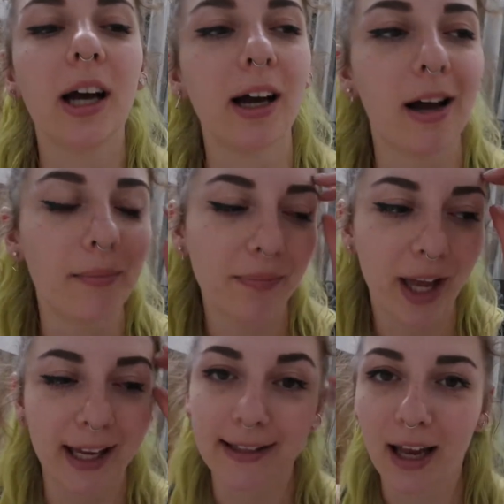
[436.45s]
Um,
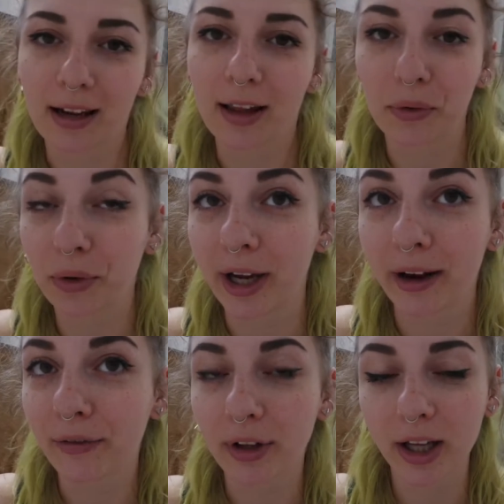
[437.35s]
I guess anything
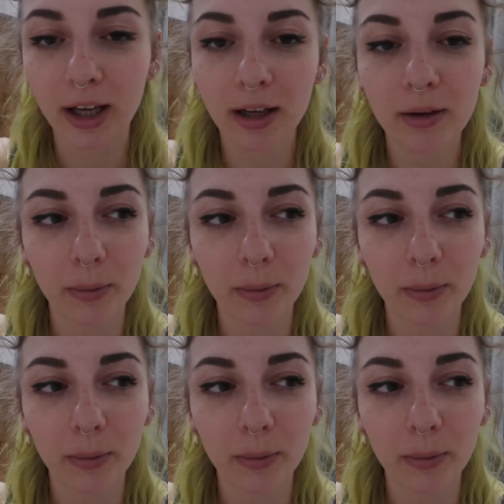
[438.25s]
creatively